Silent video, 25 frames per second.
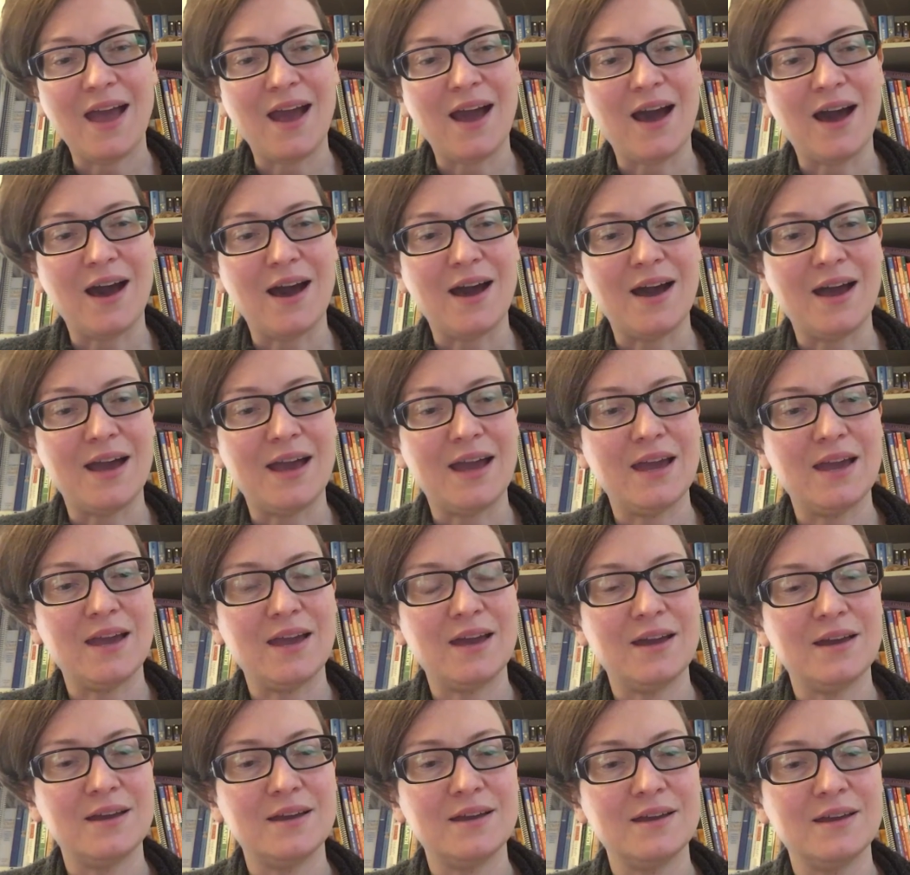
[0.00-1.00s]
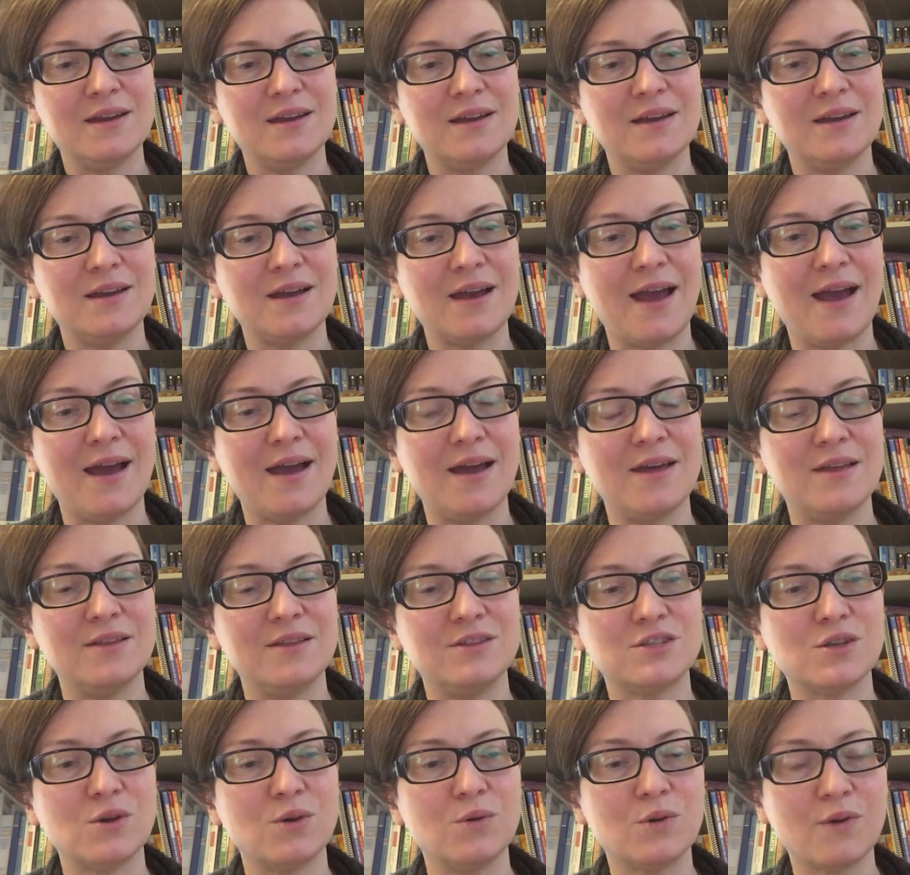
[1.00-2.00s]
I
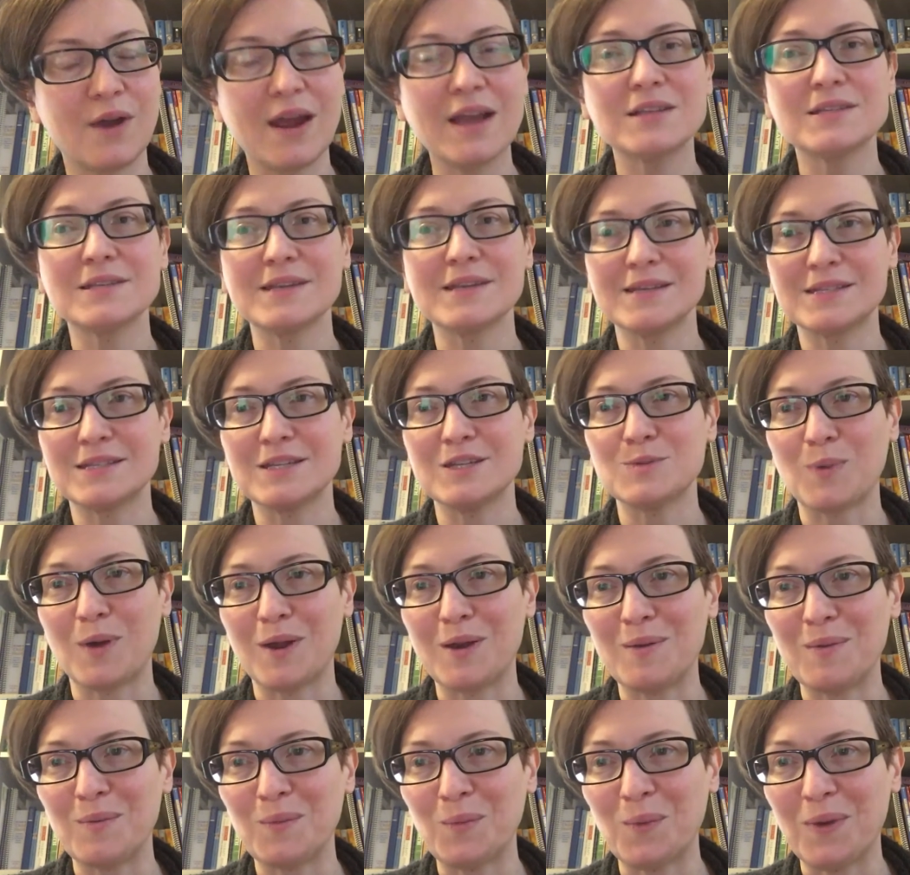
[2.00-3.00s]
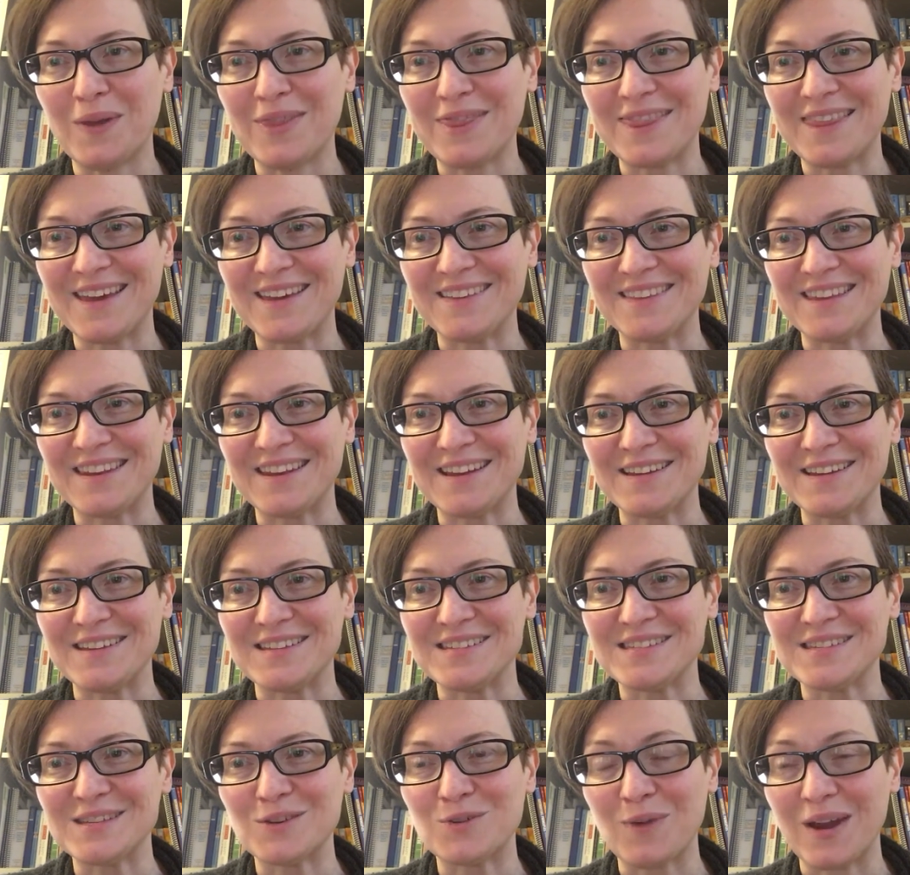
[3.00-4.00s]
so Craigslist is one one thing that
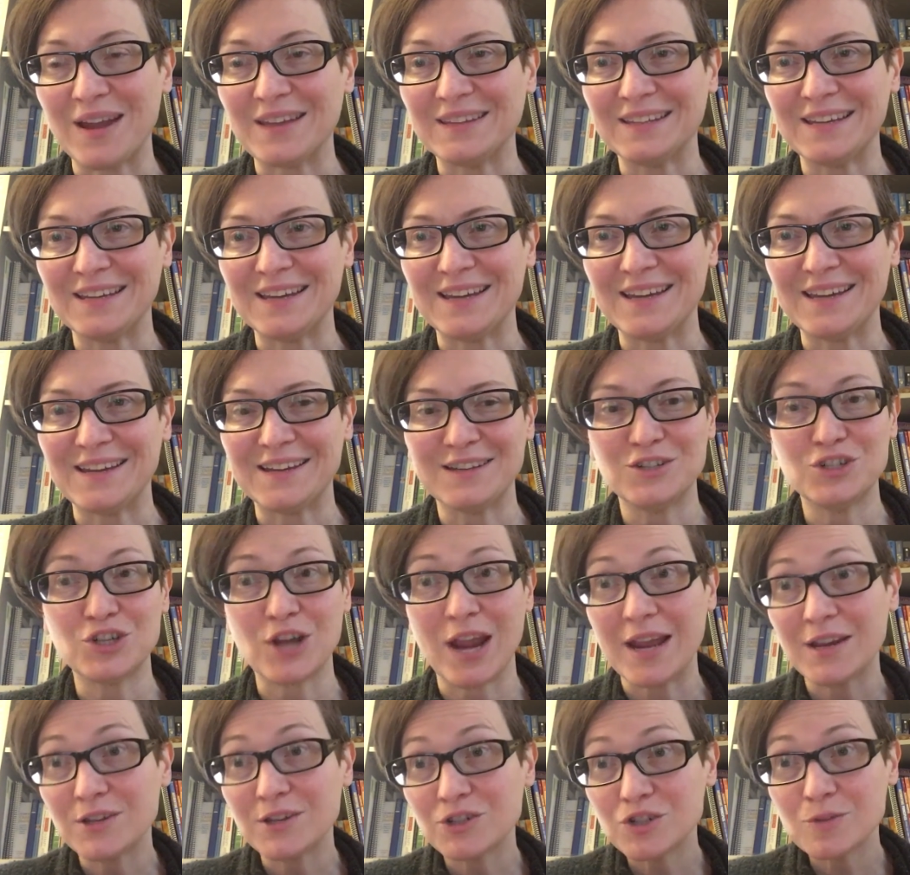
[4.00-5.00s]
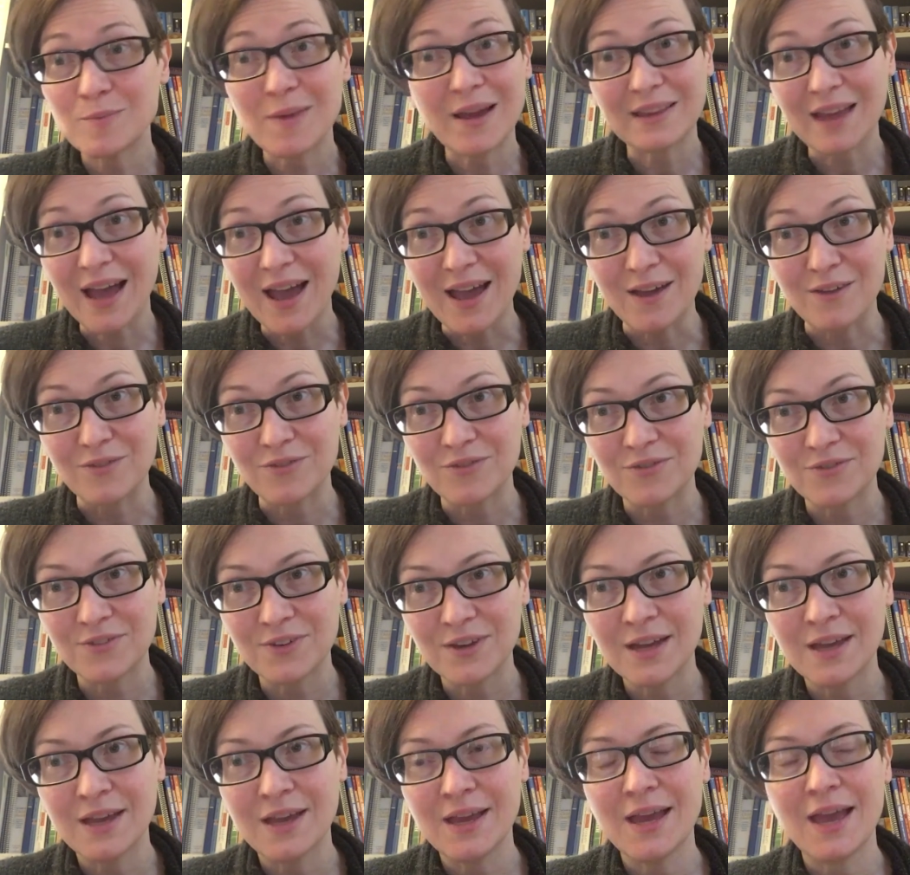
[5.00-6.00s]
has greatly changed my life
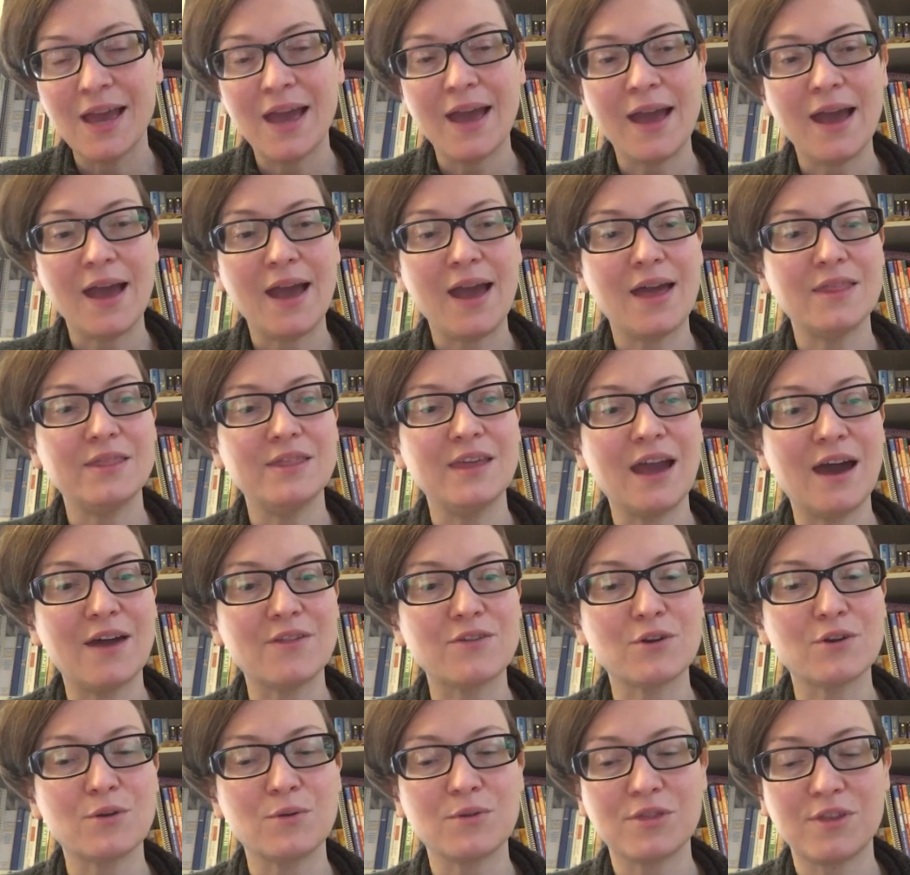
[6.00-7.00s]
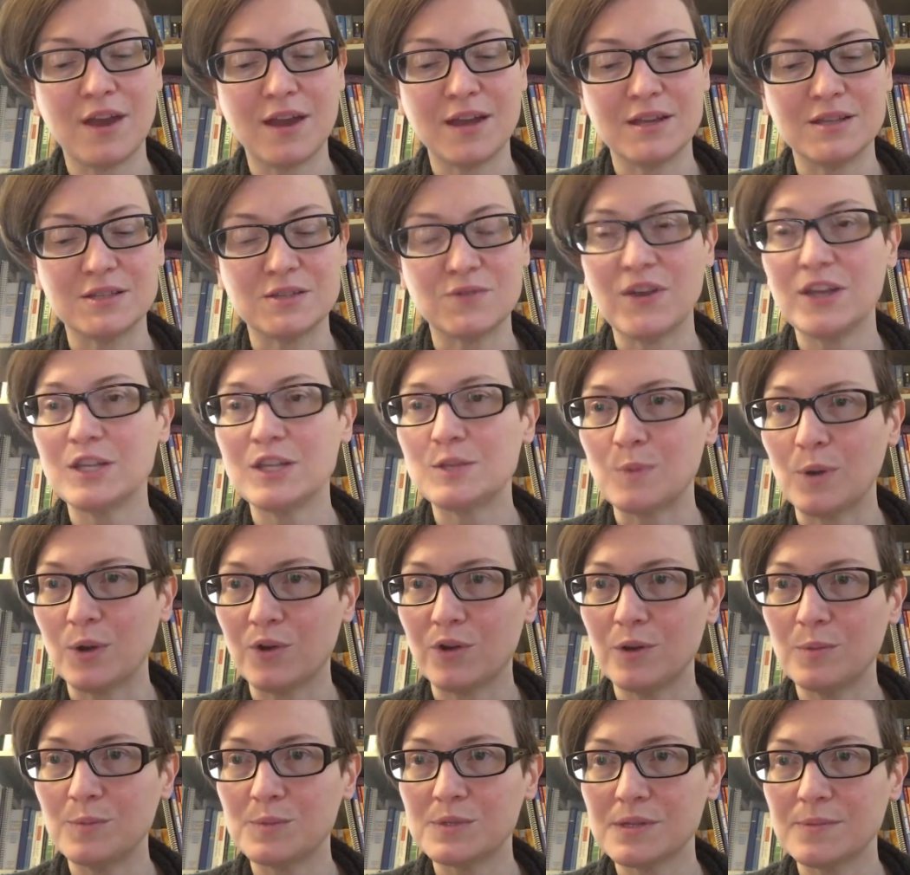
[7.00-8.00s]
the other thing is Facebook
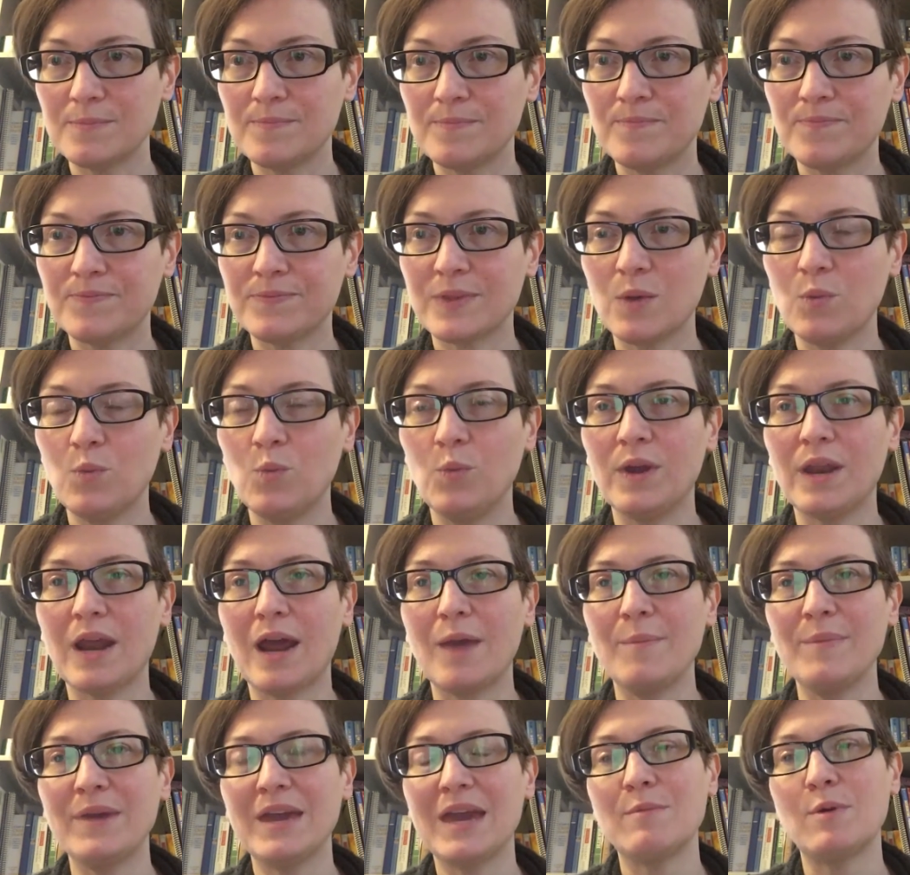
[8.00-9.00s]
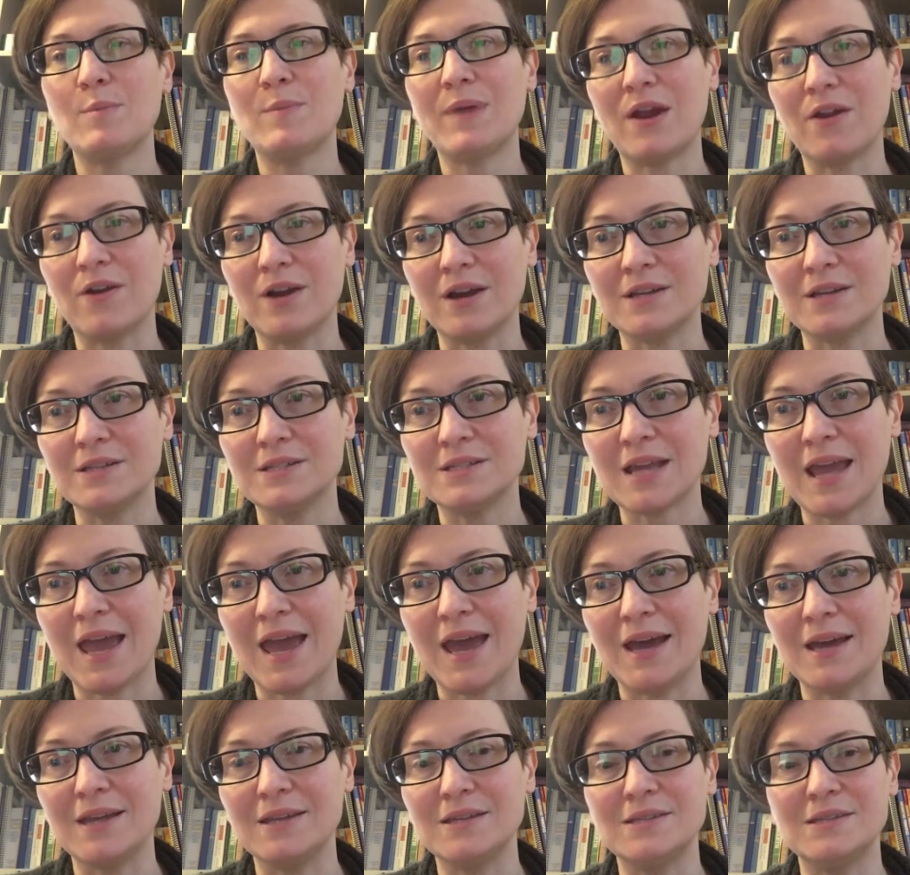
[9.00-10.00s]
groups. When I became a parent
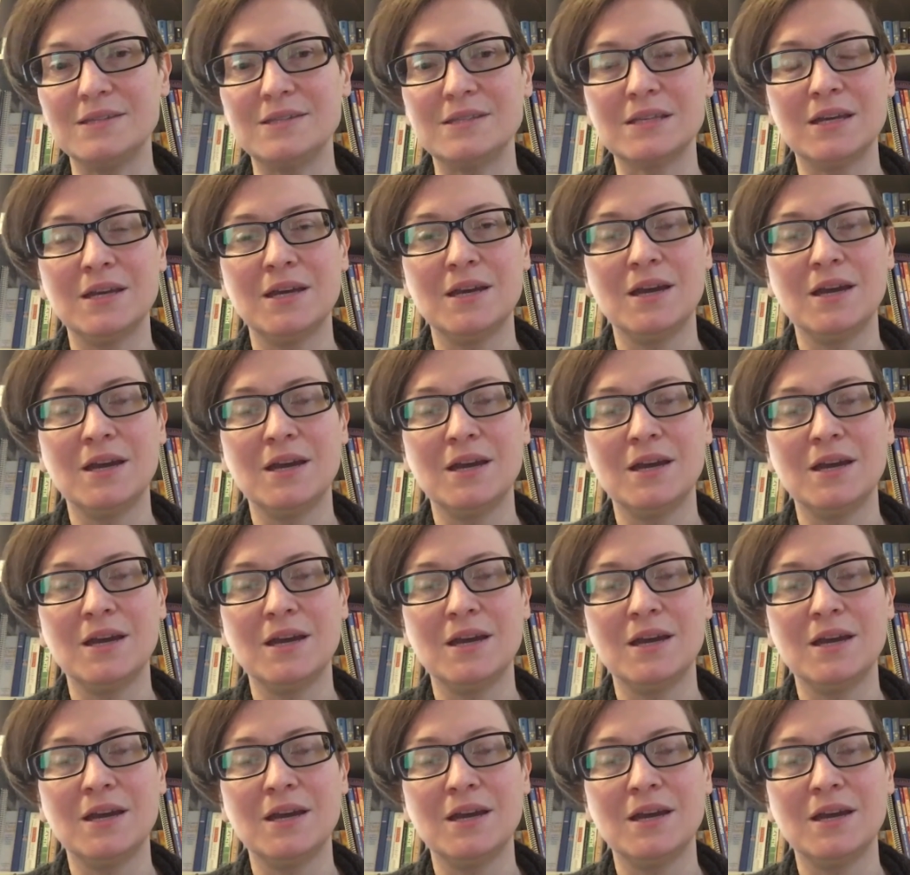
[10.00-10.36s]
and